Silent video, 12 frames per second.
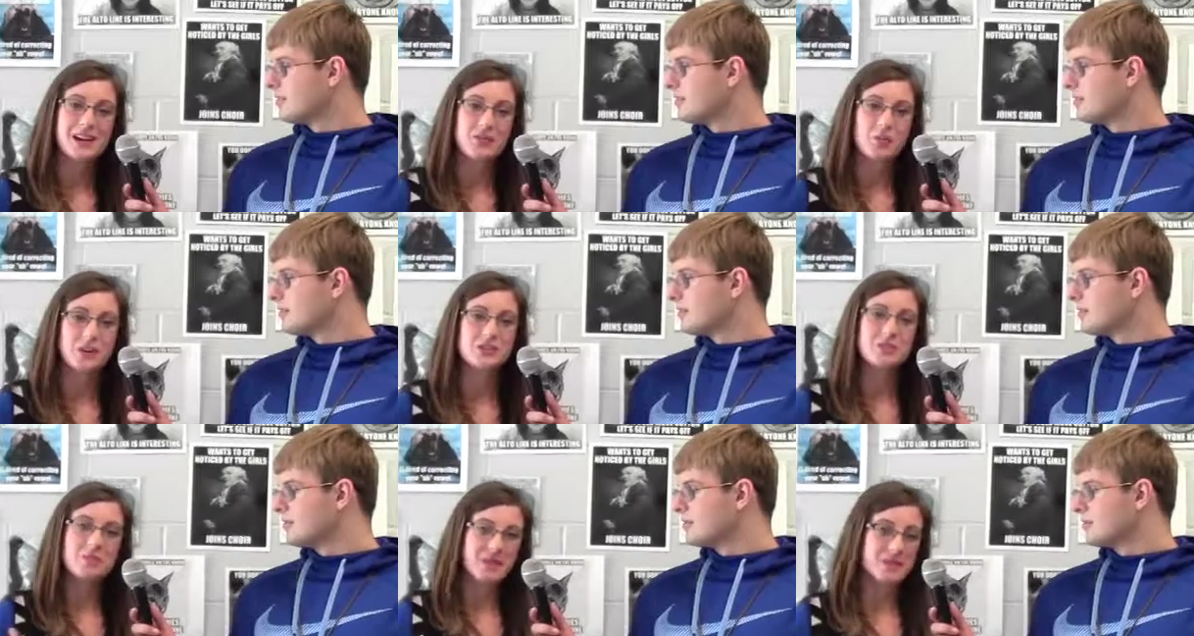Speaker 1: kind of
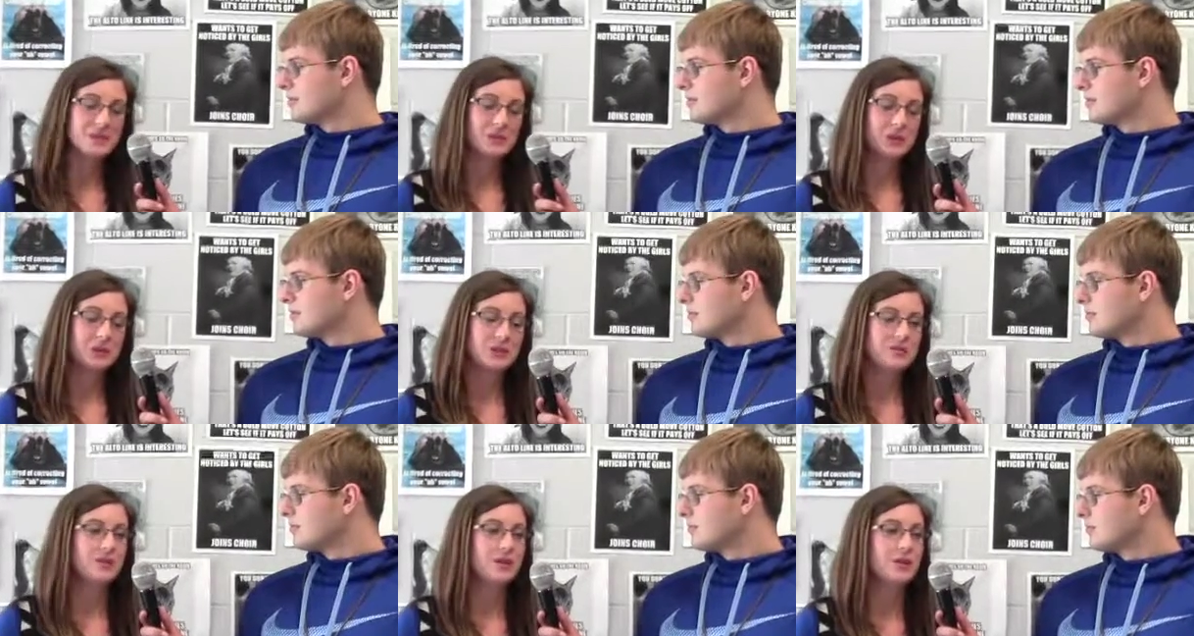watch something that's a little
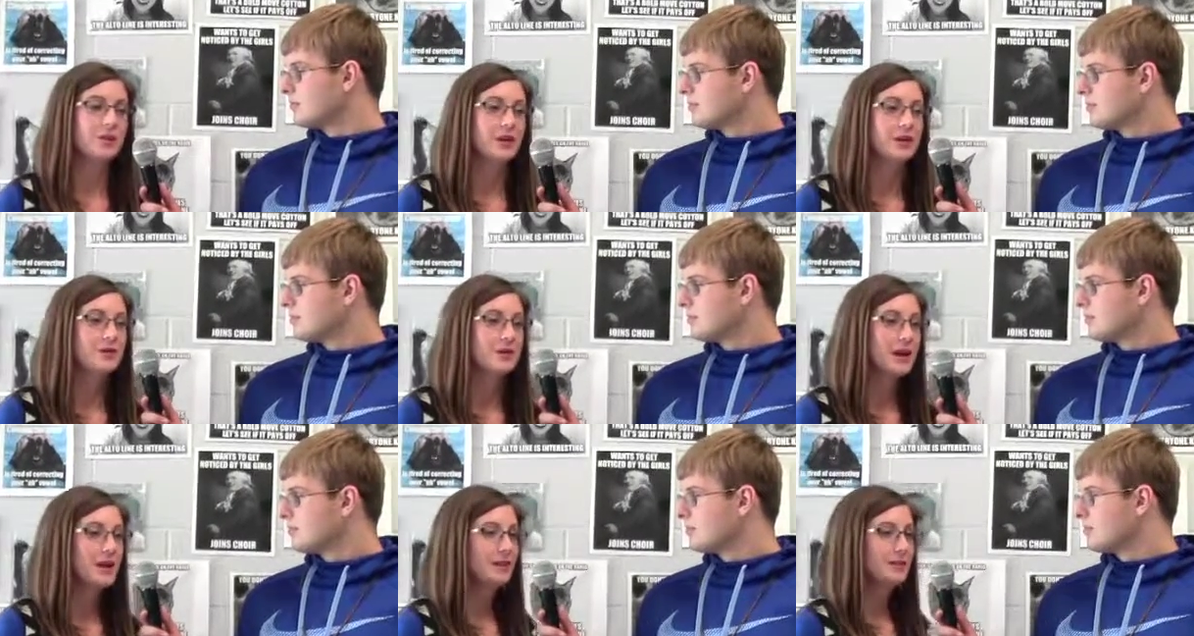different. We,
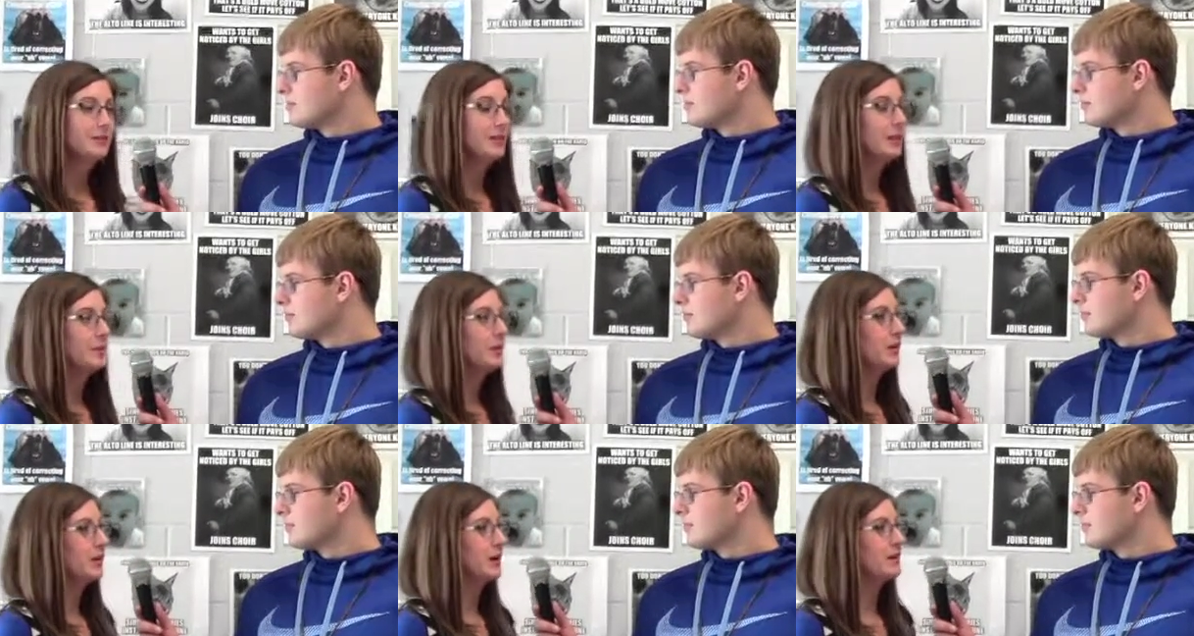we kind of uh,
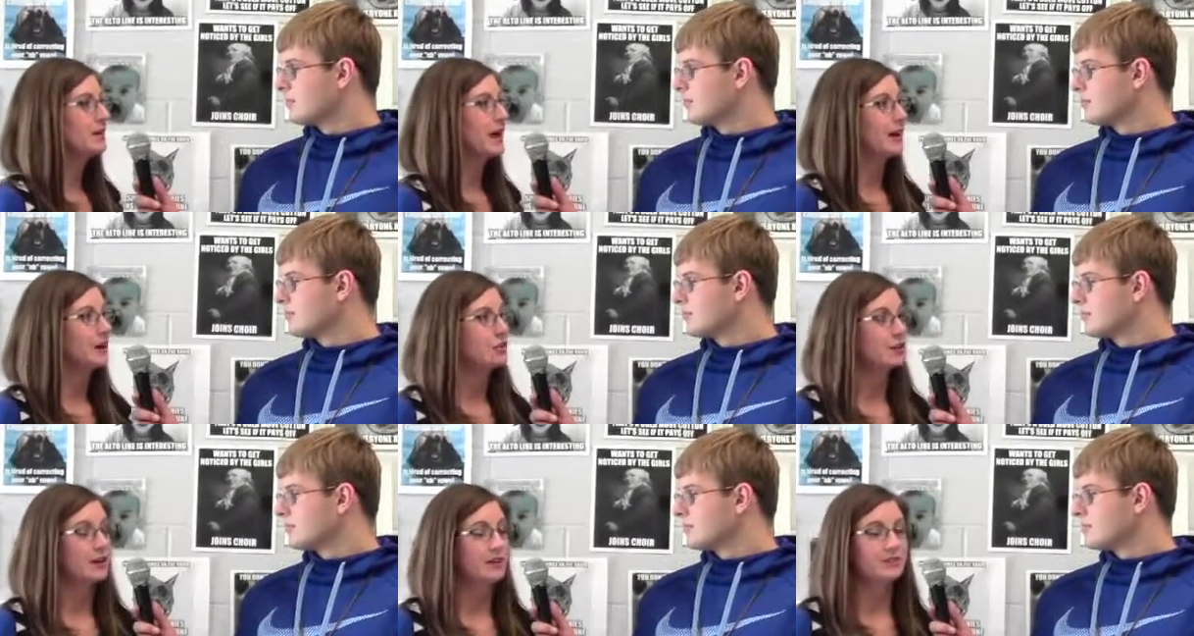put it in the
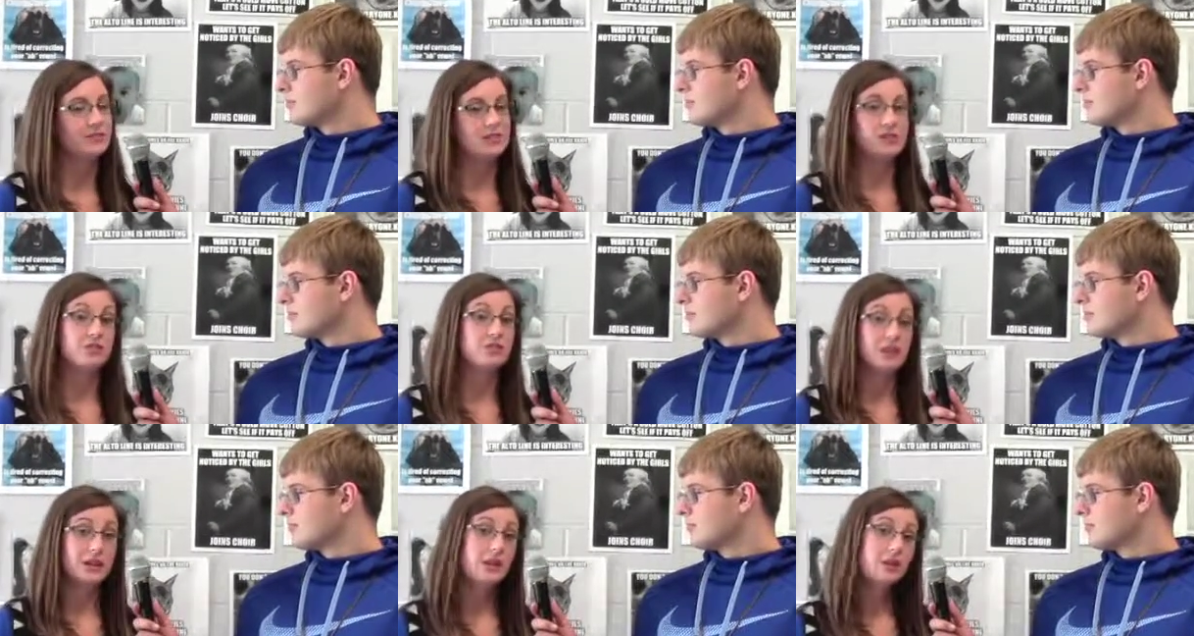category of dinner
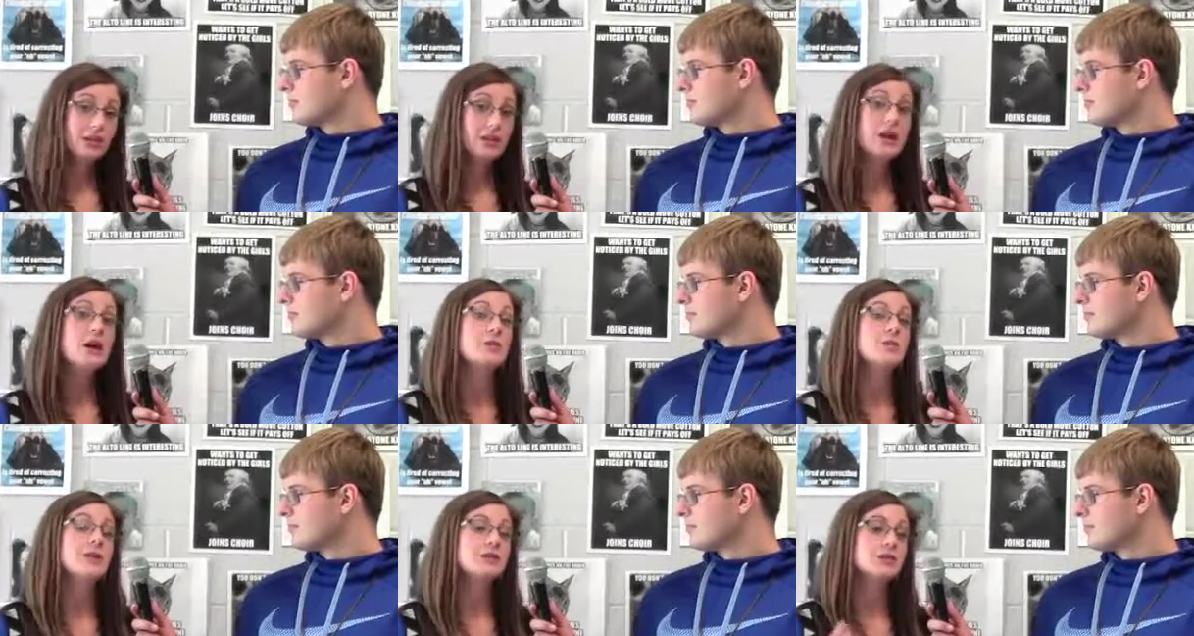theater
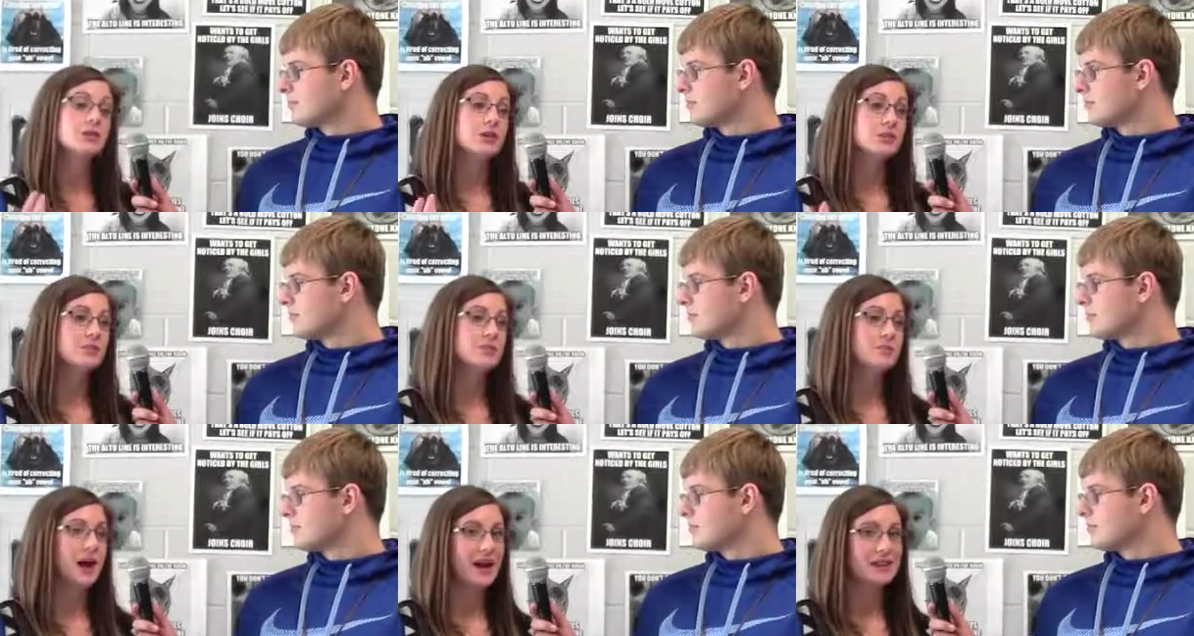because there's also
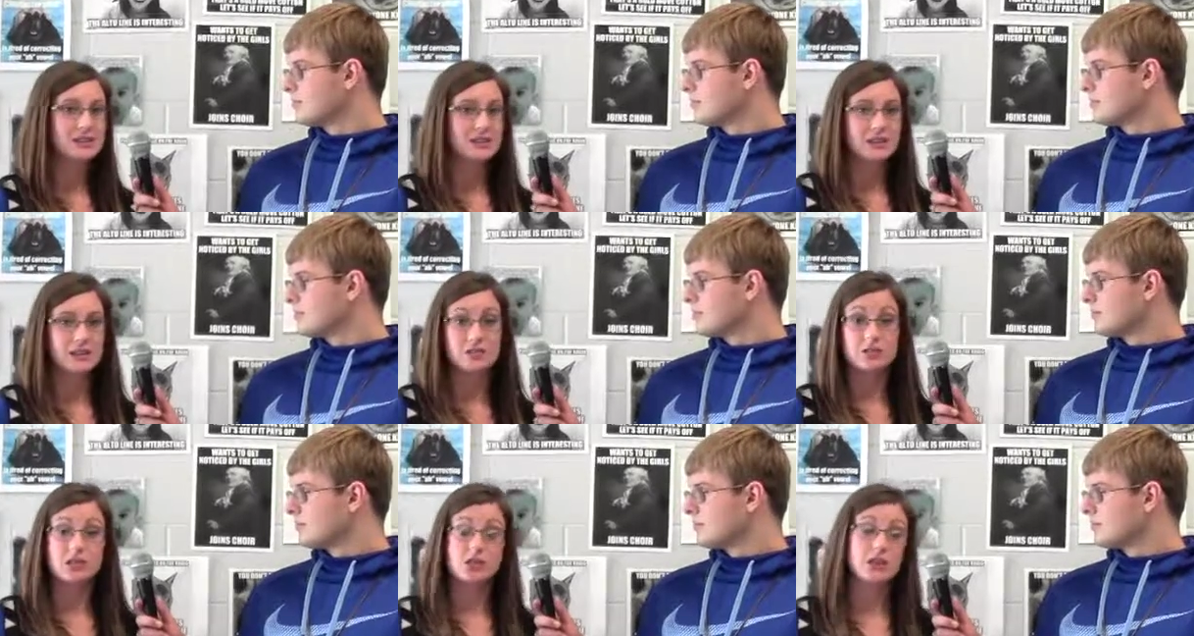some acting,
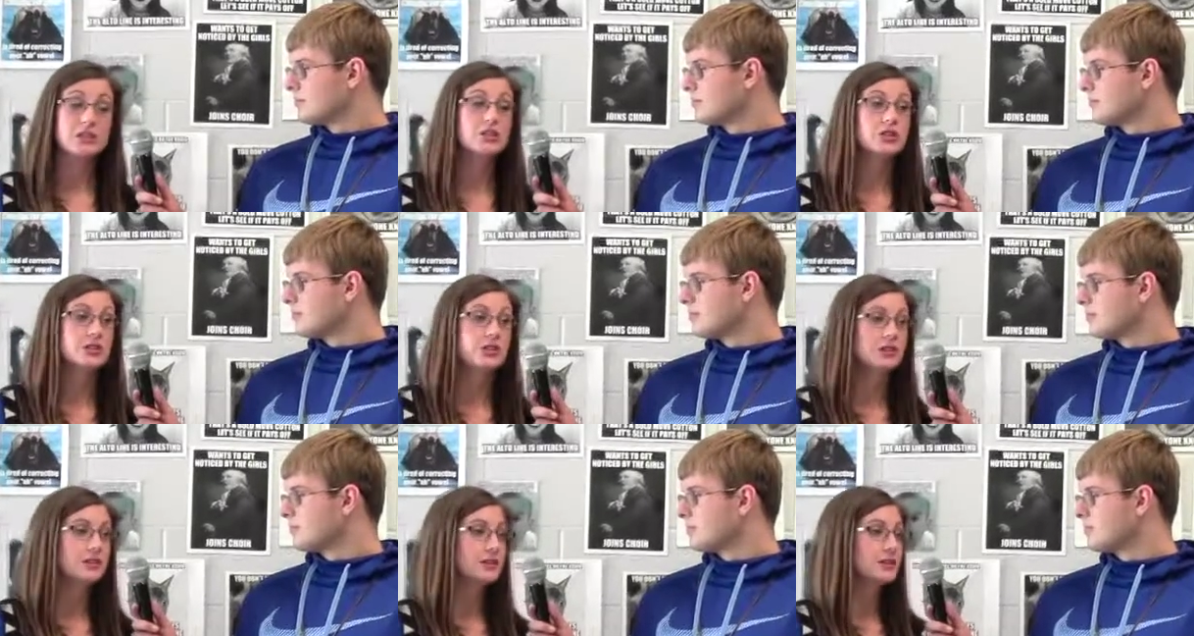there's a
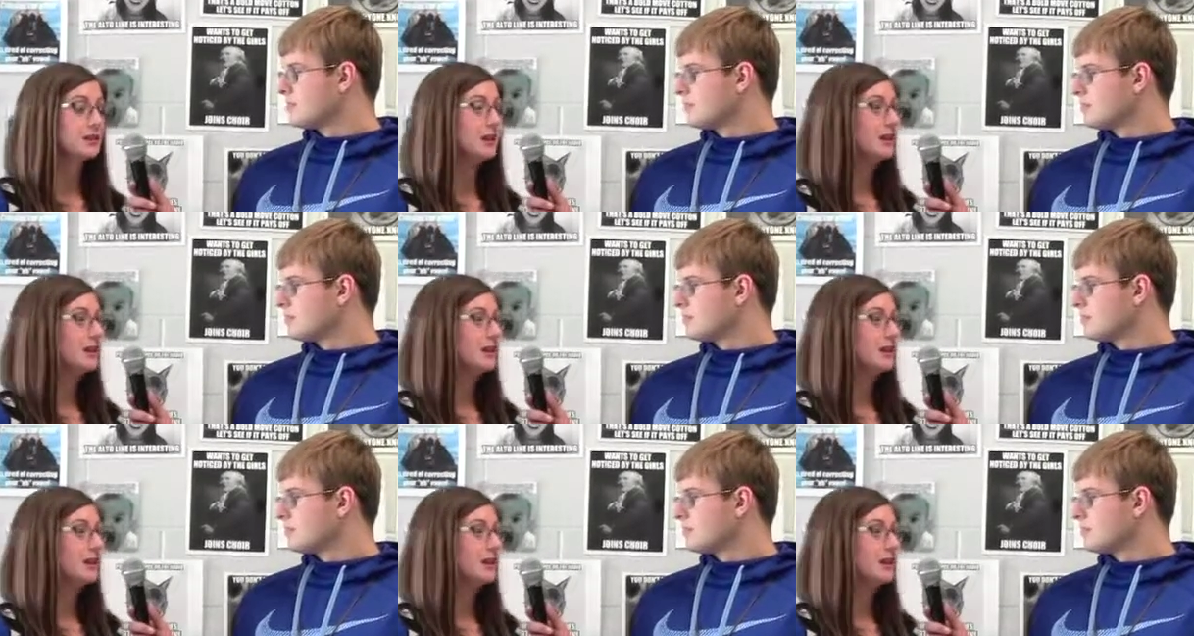jester, there's a,